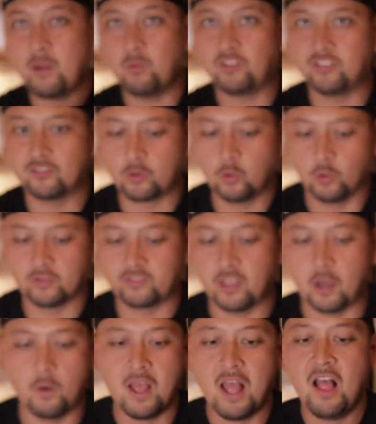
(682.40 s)
Which is cool.
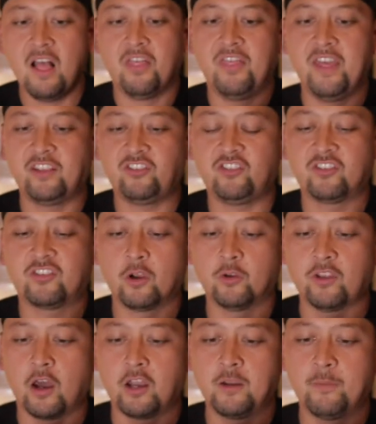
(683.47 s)
So this just
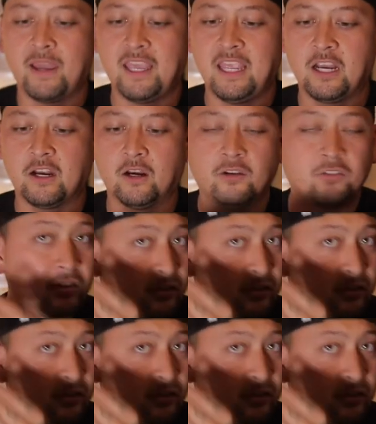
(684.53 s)
goes onto my ear. So